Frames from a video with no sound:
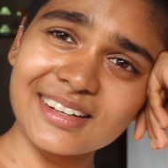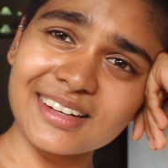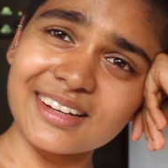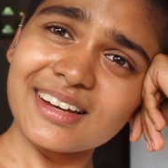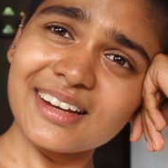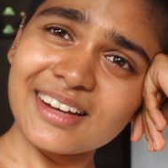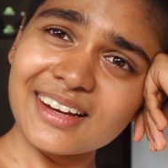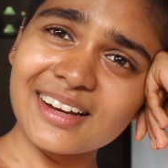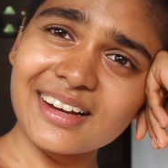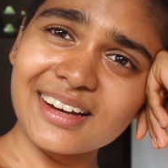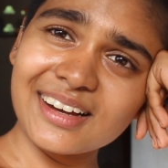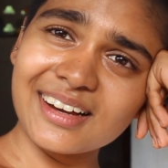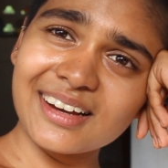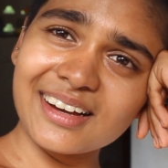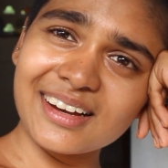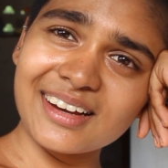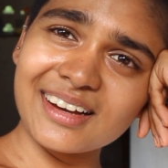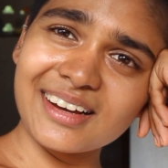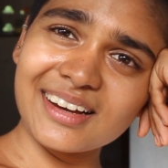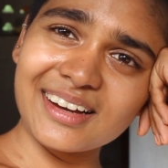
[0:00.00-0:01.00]

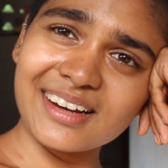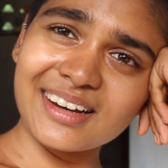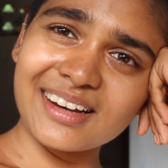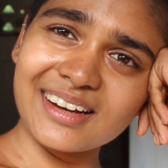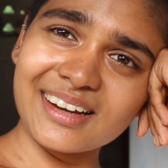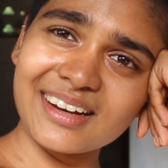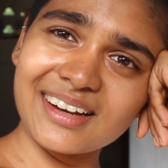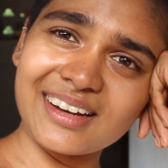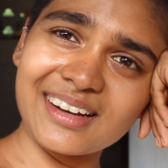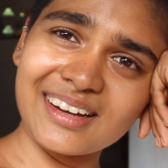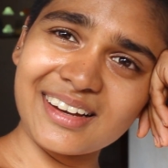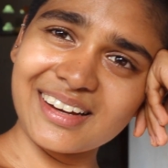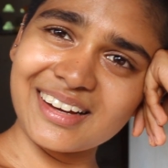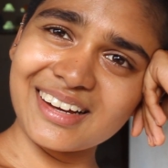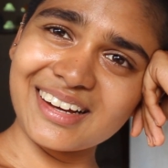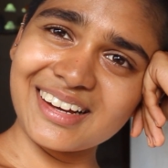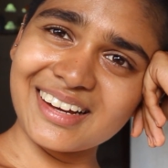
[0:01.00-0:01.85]
Nothing is said.